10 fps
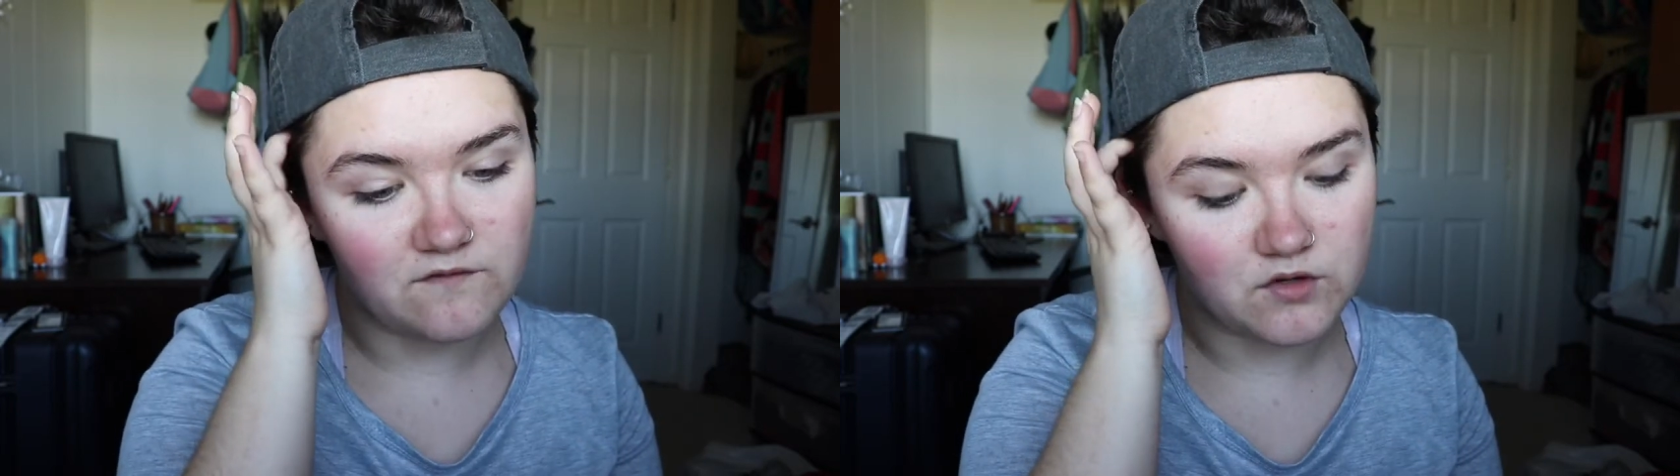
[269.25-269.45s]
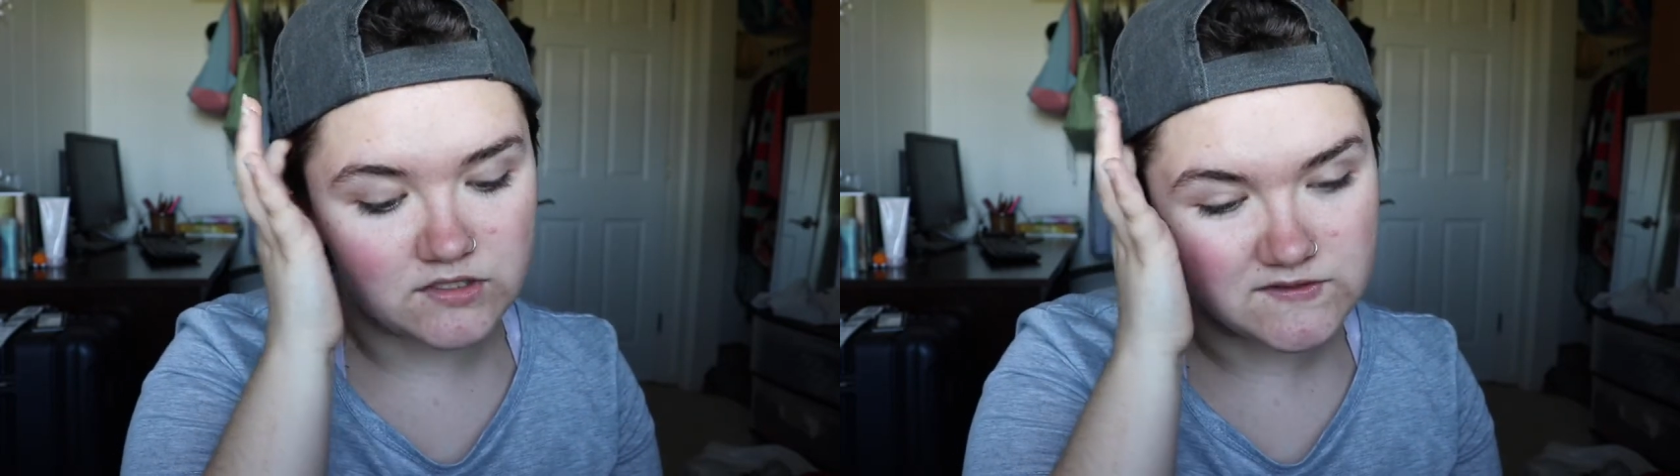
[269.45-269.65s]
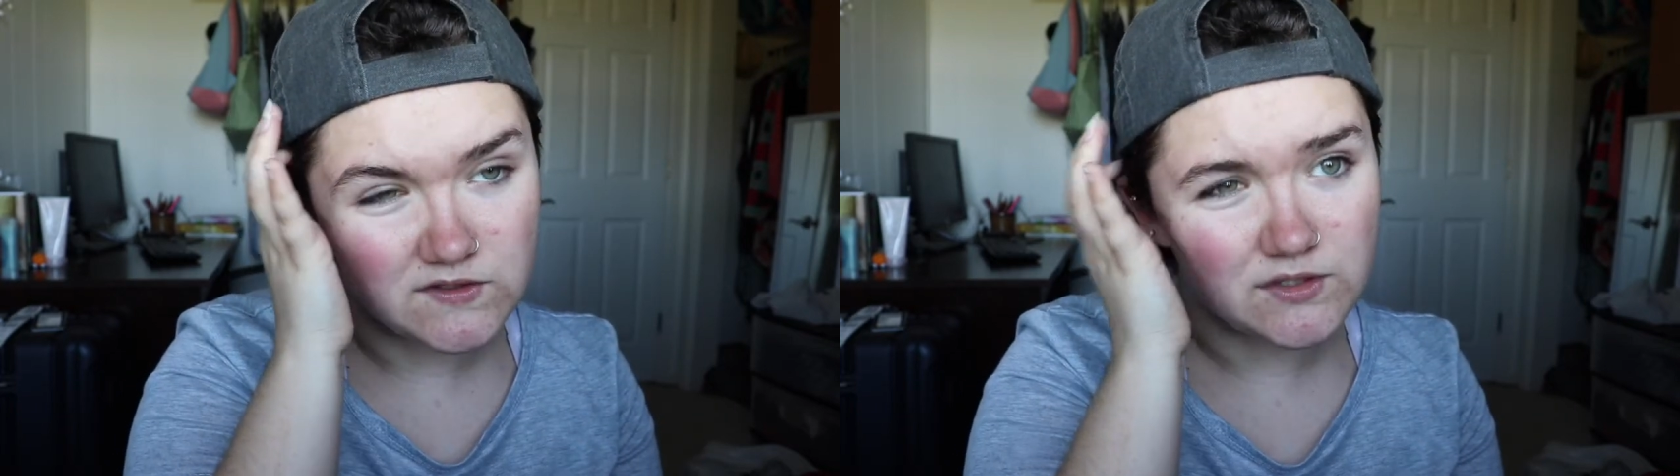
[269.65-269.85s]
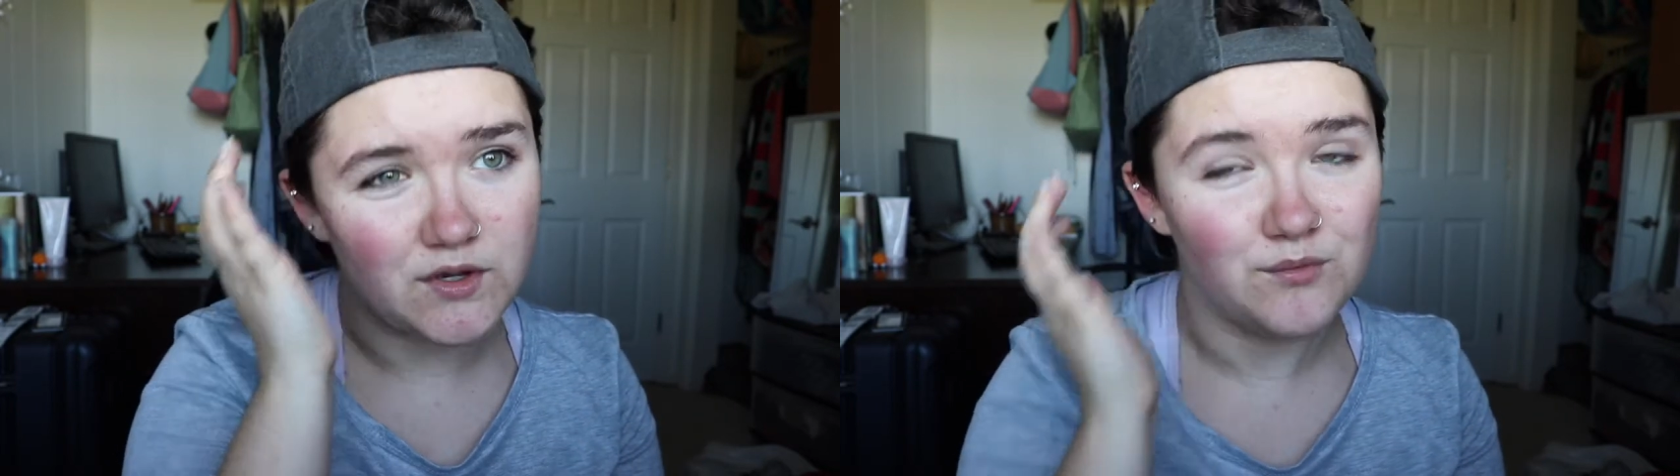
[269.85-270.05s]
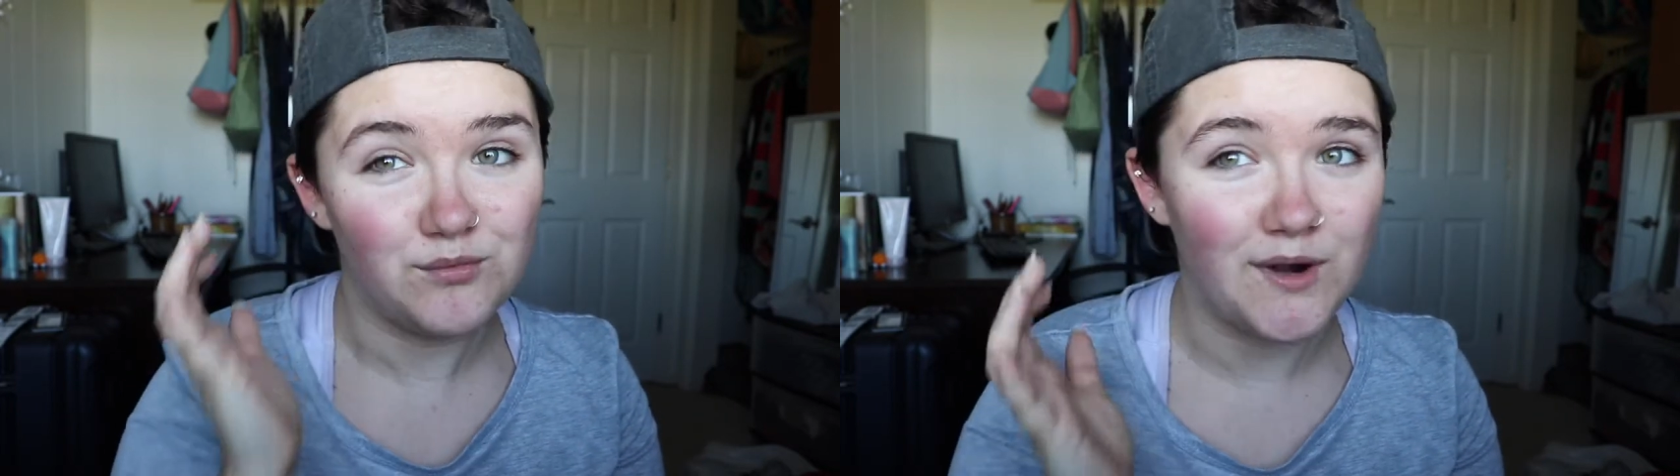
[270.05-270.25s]
for a
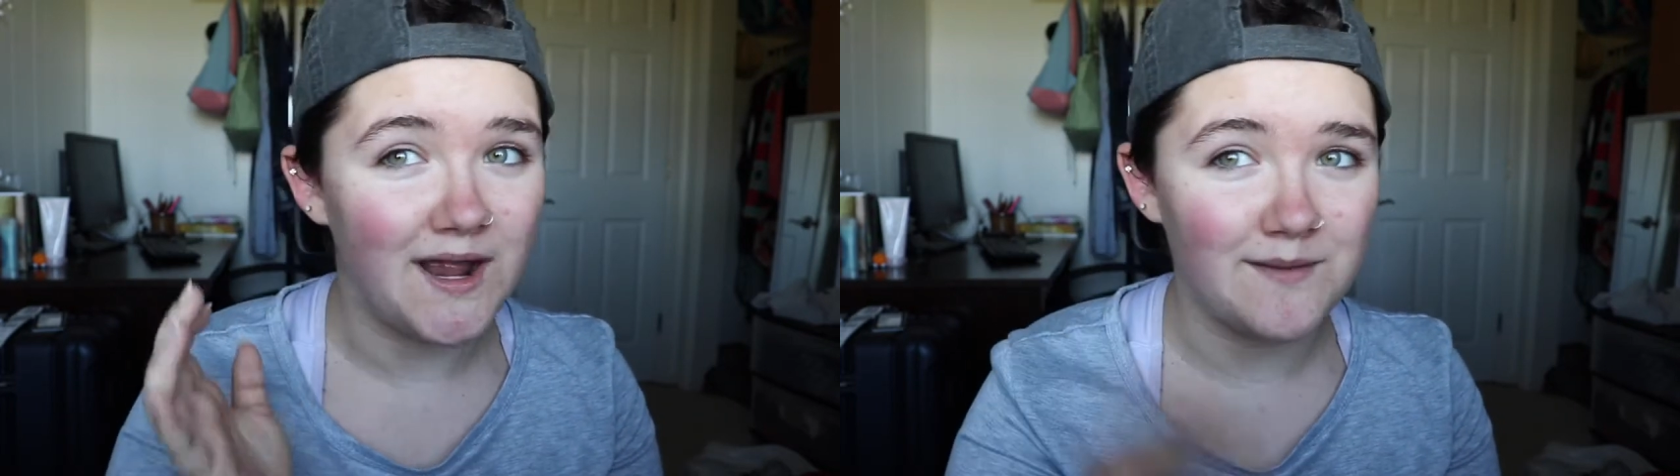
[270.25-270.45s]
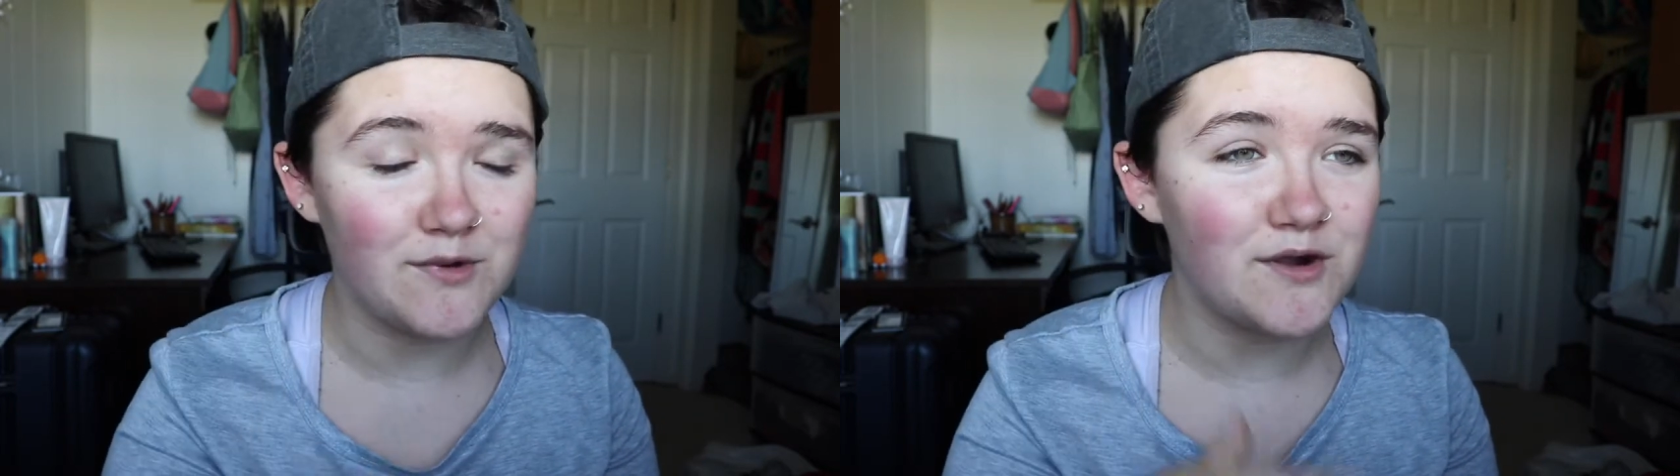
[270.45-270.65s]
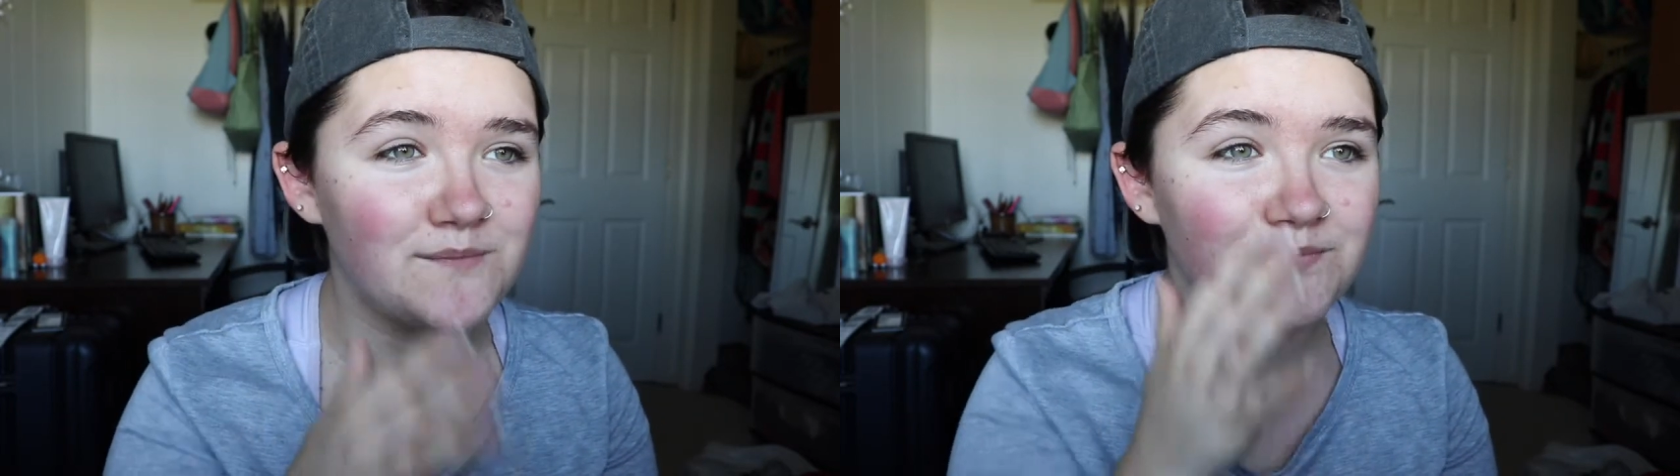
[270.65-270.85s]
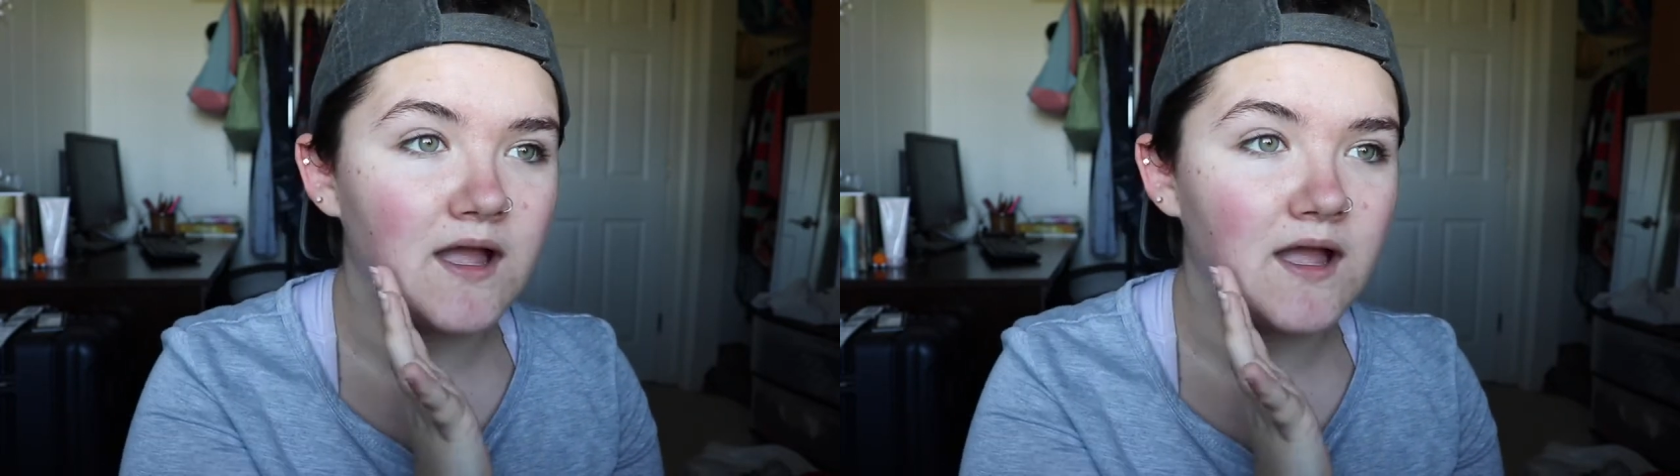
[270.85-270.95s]
silicone primer.